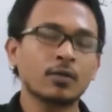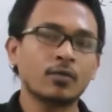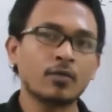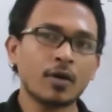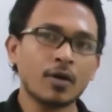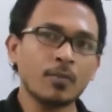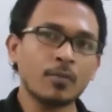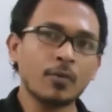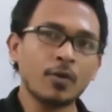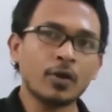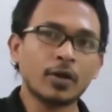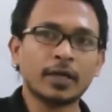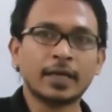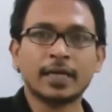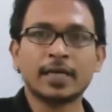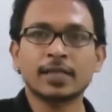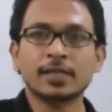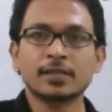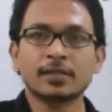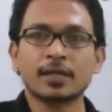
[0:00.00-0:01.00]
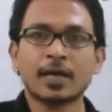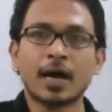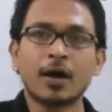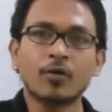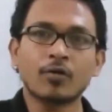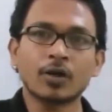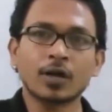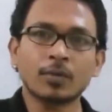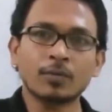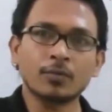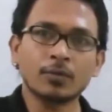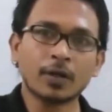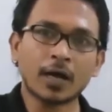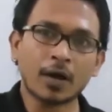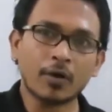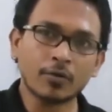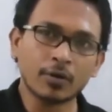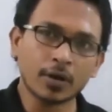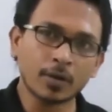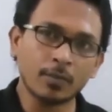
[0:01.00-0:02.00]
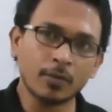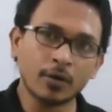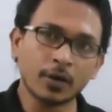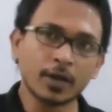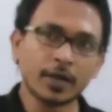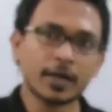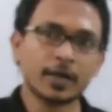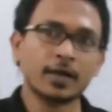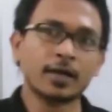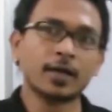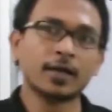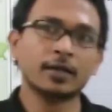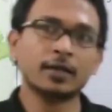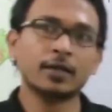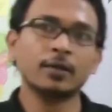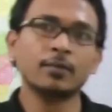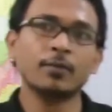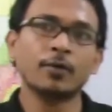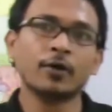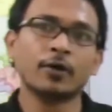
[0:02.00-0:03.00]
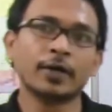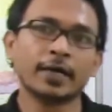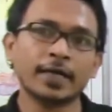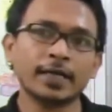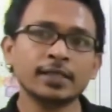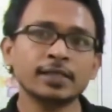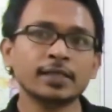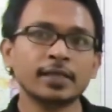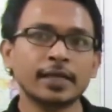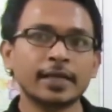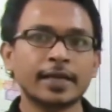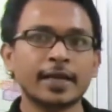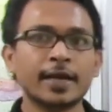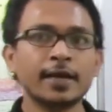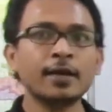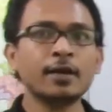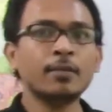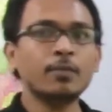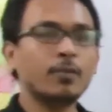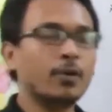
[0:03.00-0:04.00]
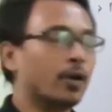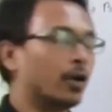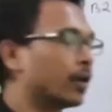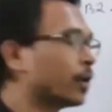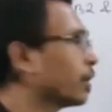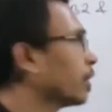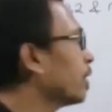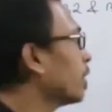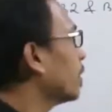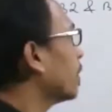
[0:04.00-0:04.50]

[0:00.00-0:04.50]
one block as outer block and other block as inner block.